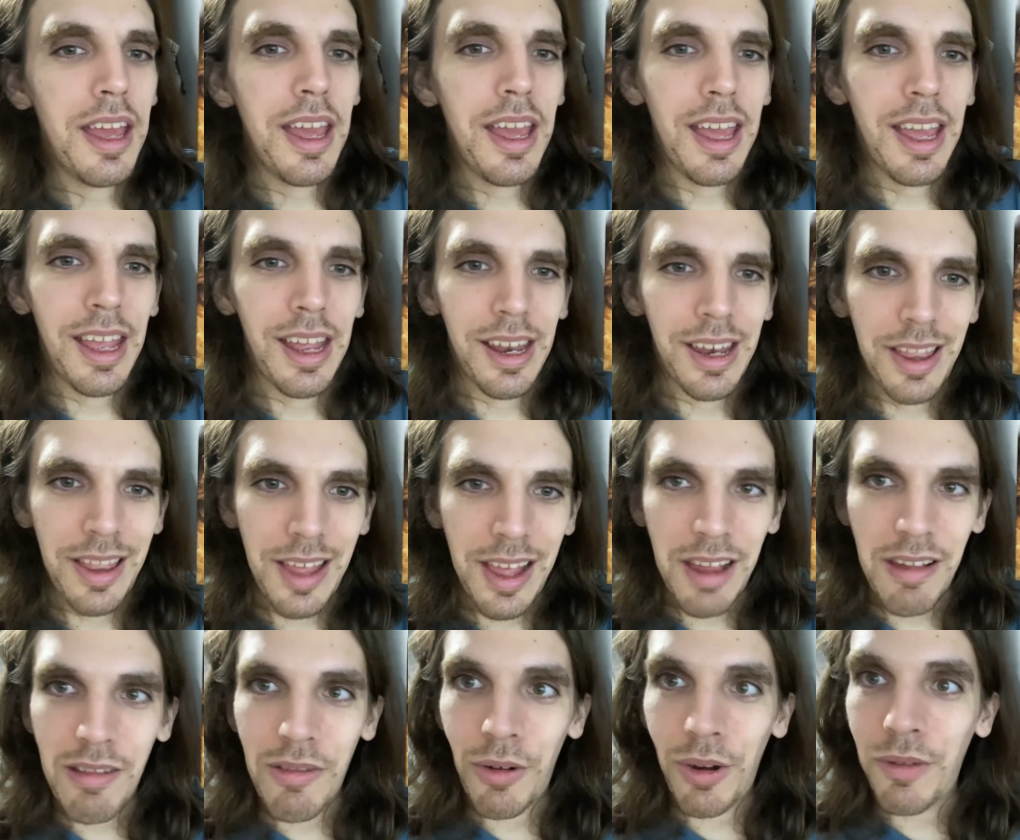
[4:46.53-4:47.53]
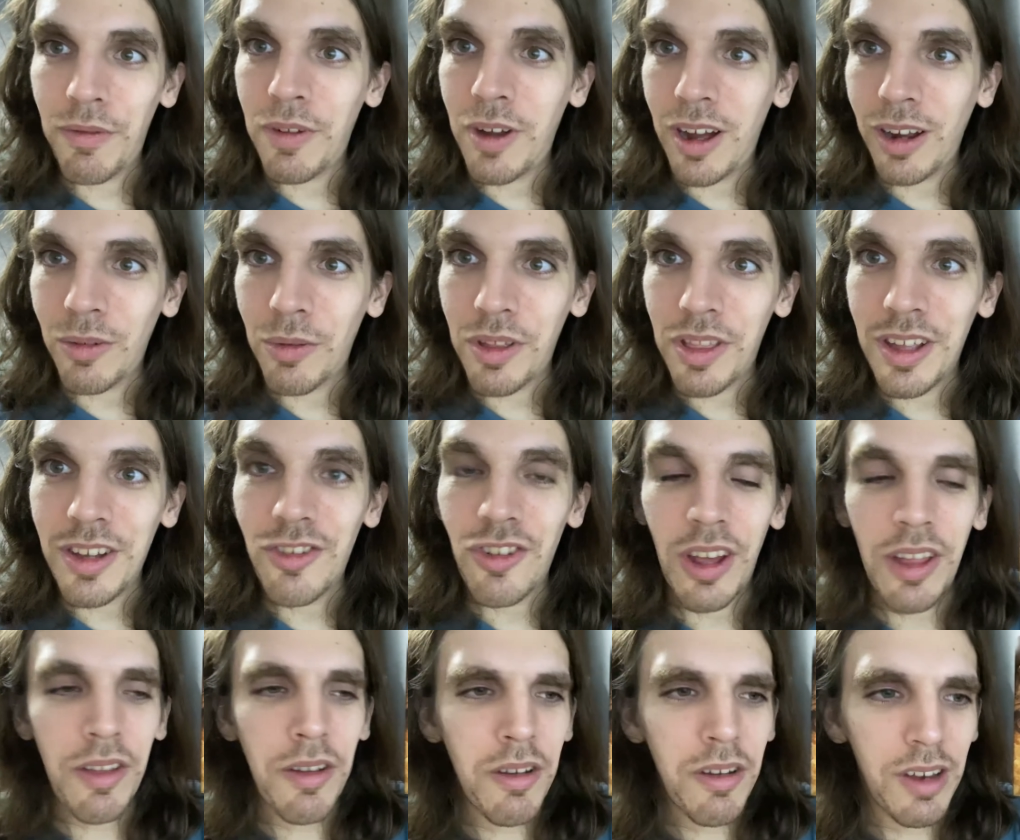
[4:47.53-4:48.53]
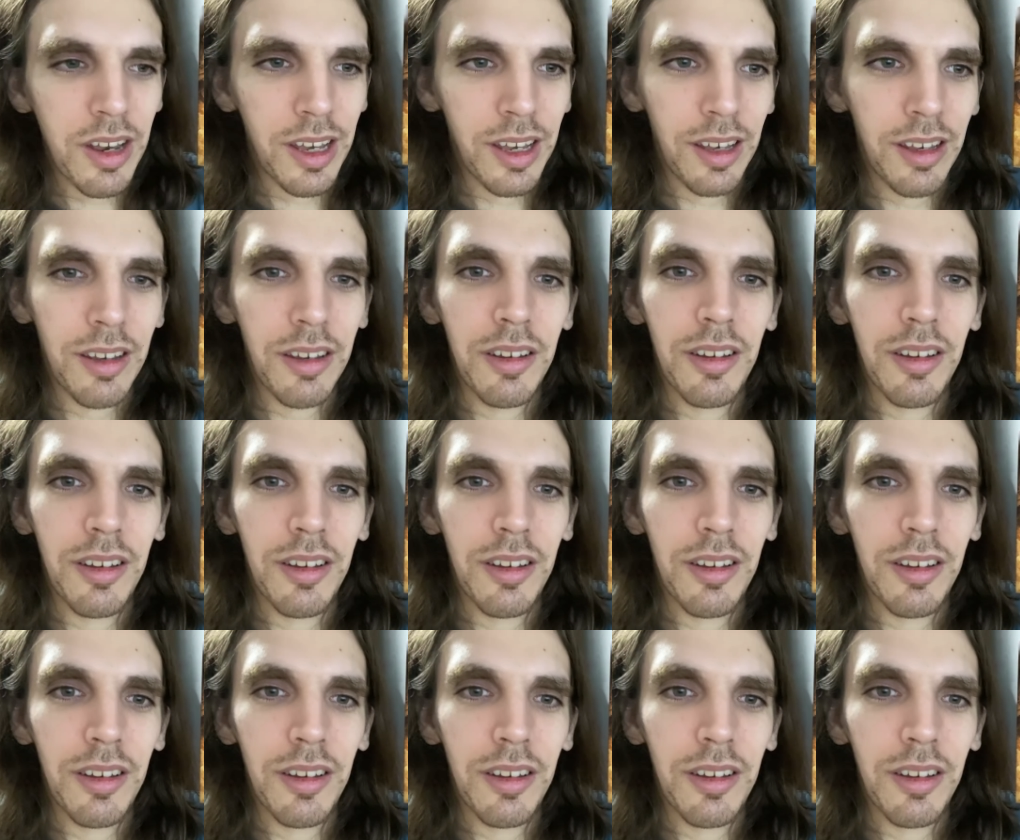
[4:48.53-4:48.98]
and they sort of talk with each other and